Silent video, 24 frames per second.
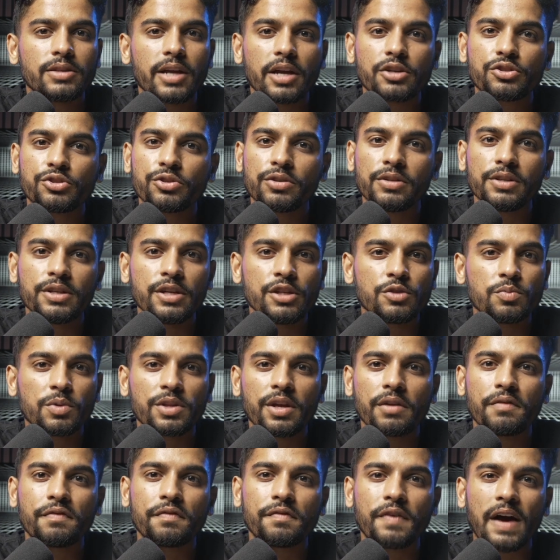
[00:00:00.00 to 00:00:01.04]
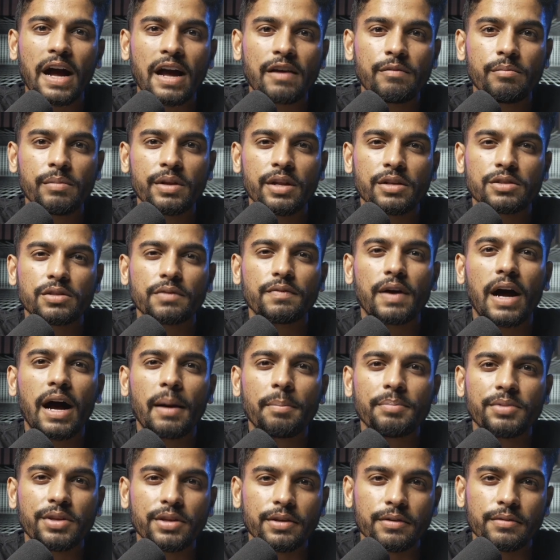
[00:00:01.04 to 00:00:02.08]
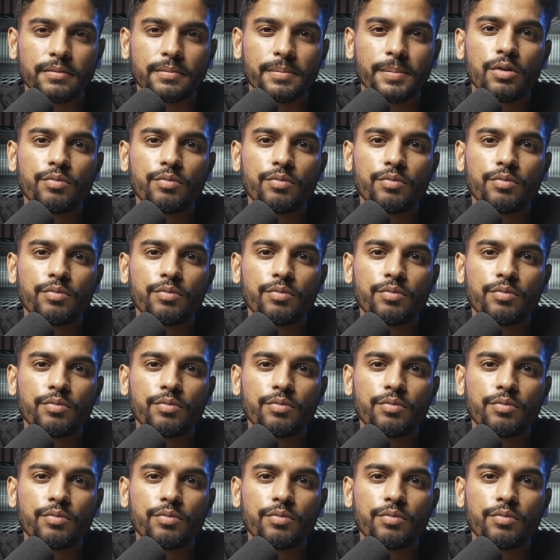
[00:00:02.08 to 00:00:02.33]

Text your leads within 5 minutes of opt-in.